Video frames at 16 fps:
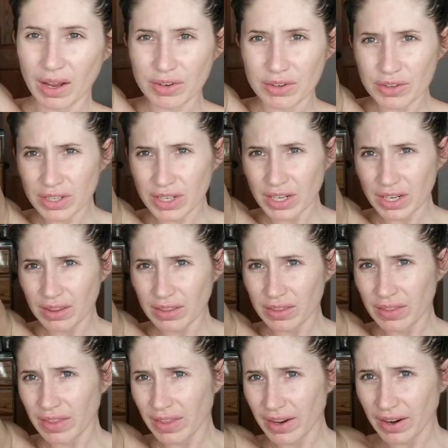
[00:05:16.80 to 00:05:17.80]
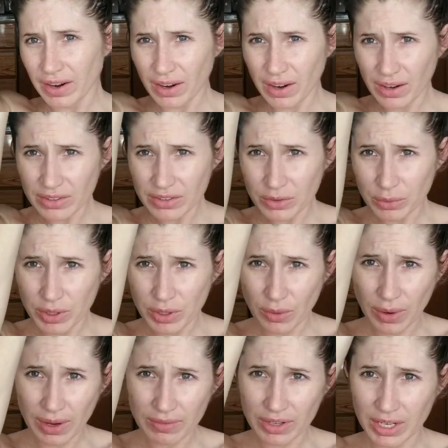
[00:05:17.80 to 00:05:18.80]
underneath there so we
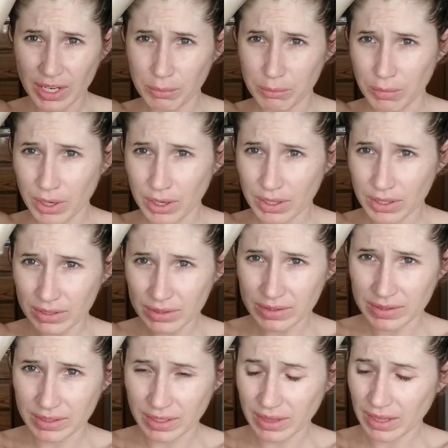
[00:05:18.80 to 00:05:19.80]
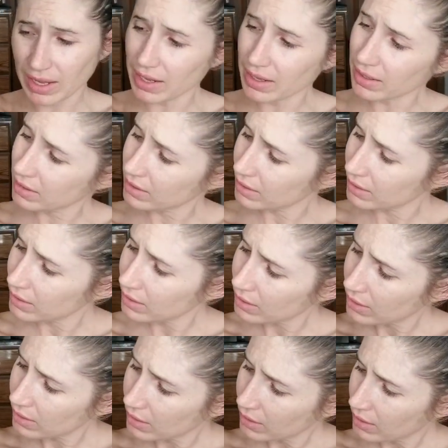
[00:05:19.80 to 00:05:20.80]
don't have any marks. See that?
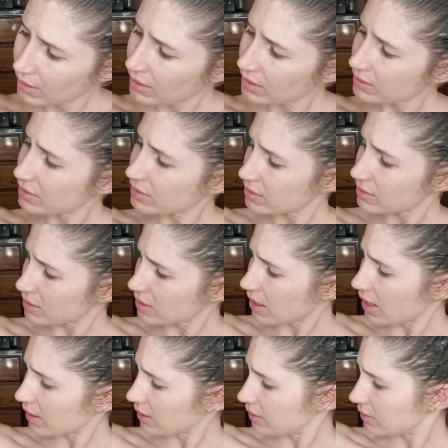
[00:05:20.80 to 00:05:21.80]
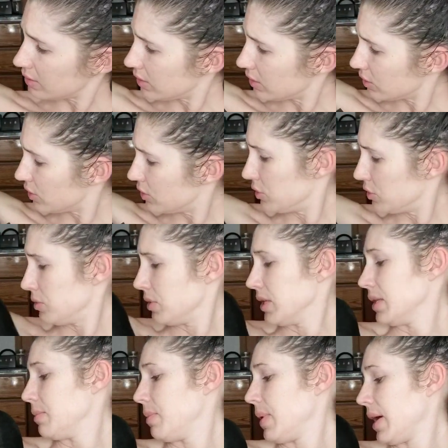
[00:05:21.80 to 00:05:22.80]
This is a lot easier to do
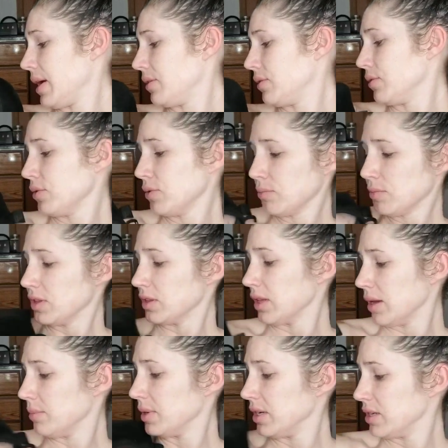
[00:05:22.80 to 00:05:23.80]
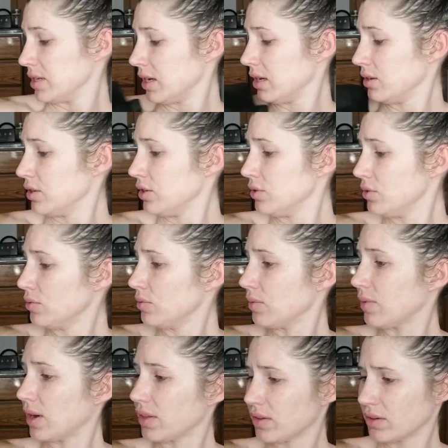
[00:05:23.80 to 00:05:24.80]
in the bathroom, let me tell you,
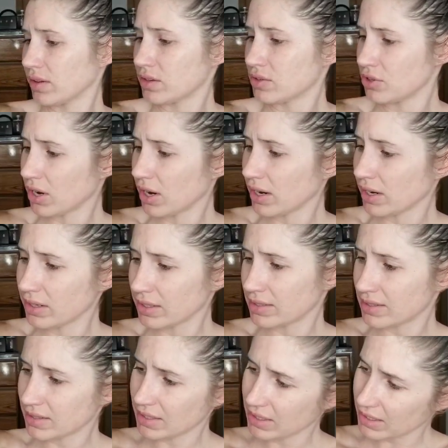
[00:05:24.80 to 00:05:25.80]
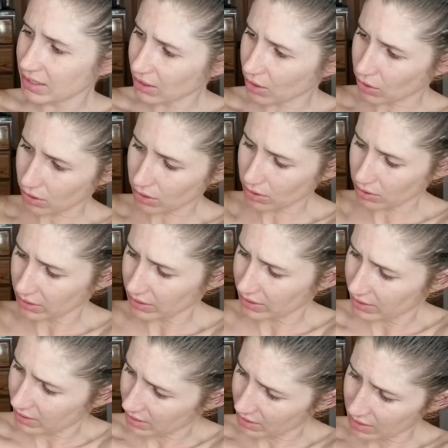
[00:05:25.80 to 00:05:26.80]
rather than trying to see it all
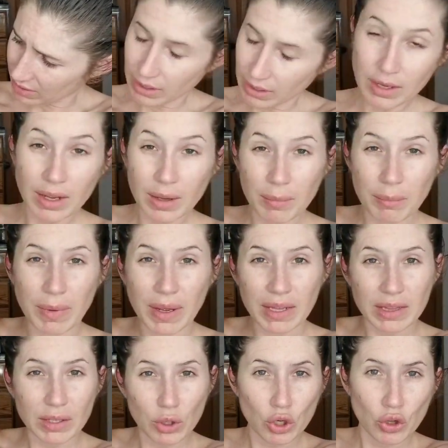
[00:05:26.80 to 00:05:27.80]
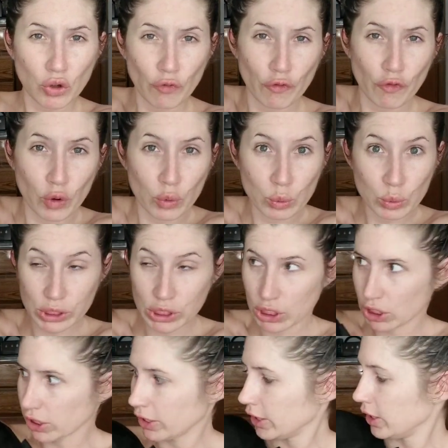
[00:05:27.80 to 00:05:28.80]
in my little phone
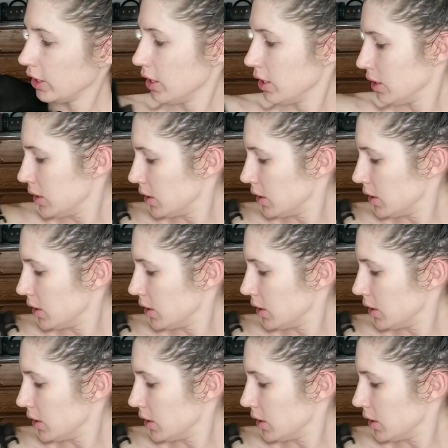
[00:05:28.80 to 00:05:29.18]
screen.